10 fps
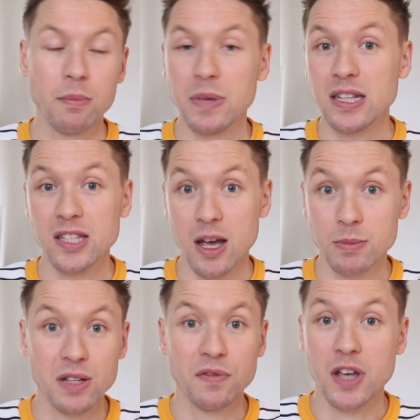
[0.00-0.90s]
in
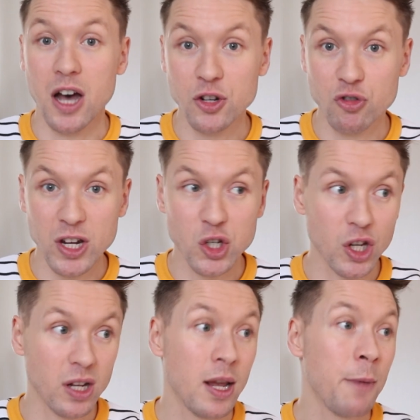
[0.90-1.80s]
terms of the
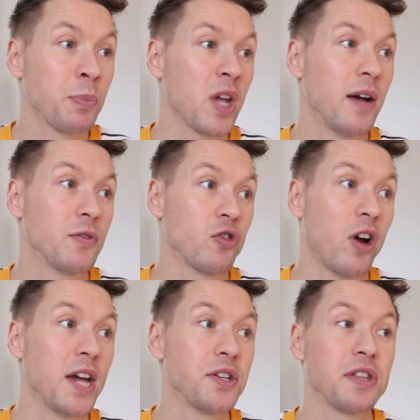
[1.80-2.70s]
hydration. I've
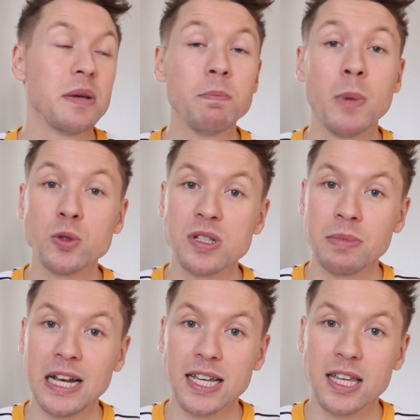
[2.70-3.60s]
tried the
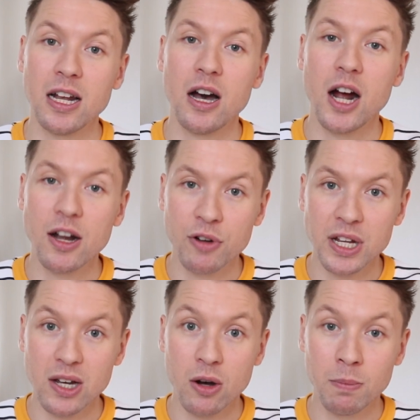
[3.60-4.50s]
multi-molecular
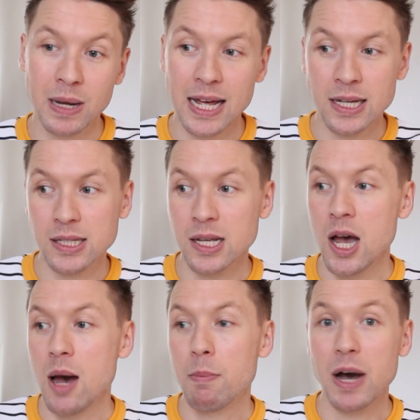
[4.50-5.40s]
hyaluronic complex
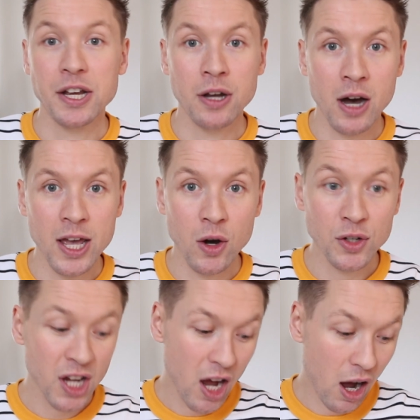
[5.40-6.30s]
by Niod.
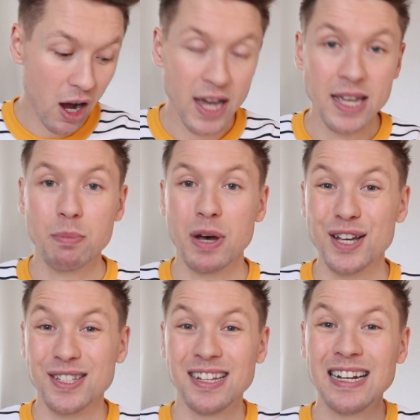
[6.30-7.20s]
I
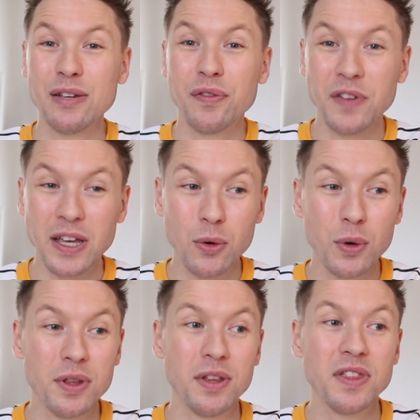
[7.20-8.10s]
personally feel
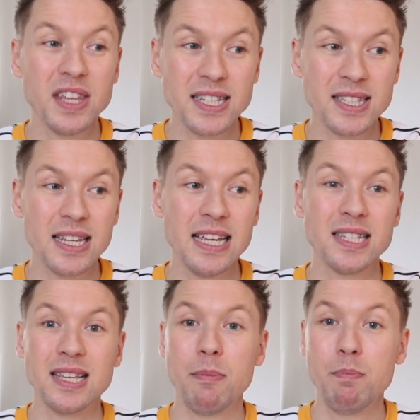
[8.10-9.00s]
that this
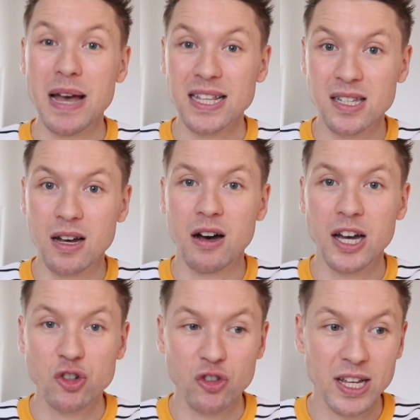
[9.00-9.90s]
is a better
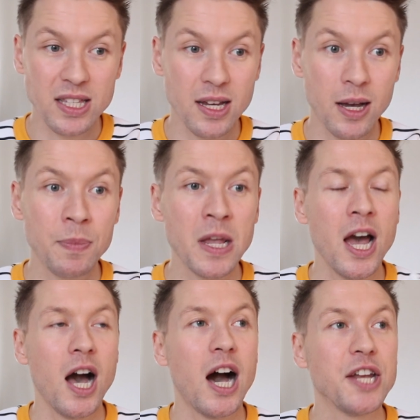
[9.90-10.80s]
hydrator.
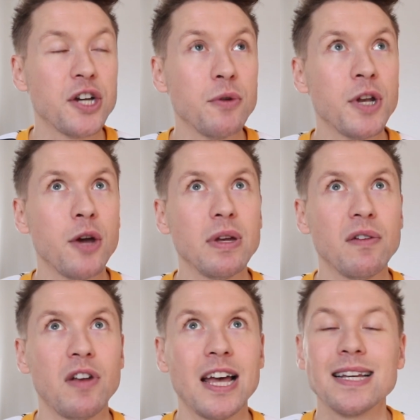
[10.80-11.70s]
I don't know
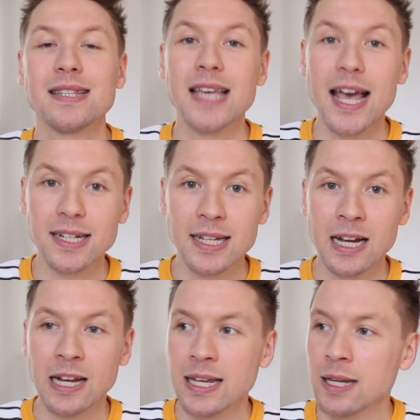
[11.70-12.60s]
if, like,
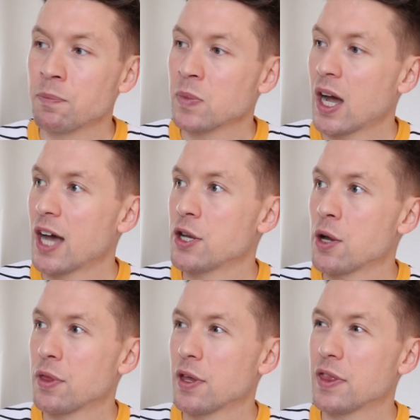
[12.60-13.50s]
technically, I know
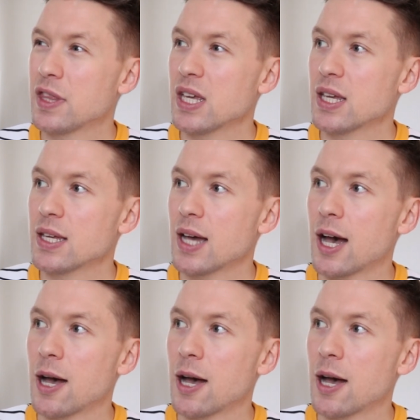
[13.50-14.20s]
that the